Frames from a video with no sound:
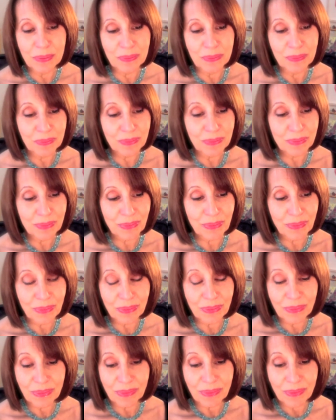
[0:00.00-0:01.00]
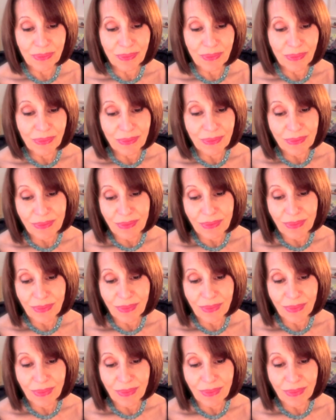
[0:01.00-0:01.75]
(silence)